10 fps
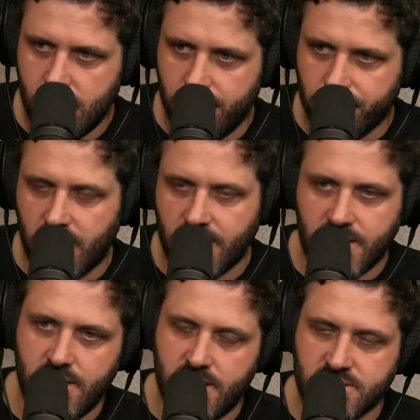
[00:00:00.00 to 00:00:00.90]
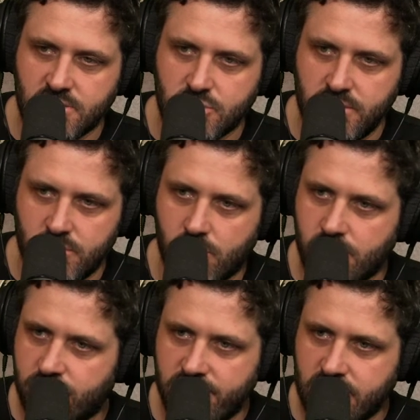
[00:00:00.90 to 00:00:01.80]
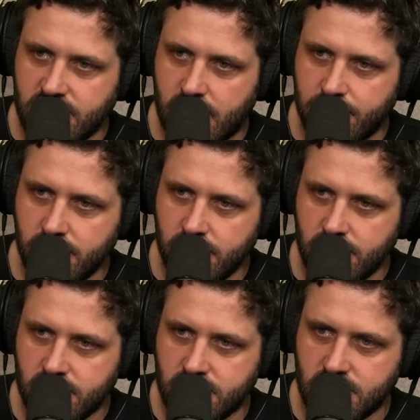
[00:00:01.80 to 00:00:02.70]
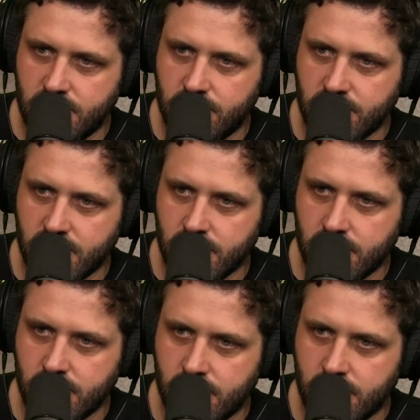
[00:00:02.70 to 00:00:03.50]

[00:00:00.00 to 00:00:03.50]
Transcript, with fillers: like essentially in order for that to happen. Is, is that what you're thinking? Yeah.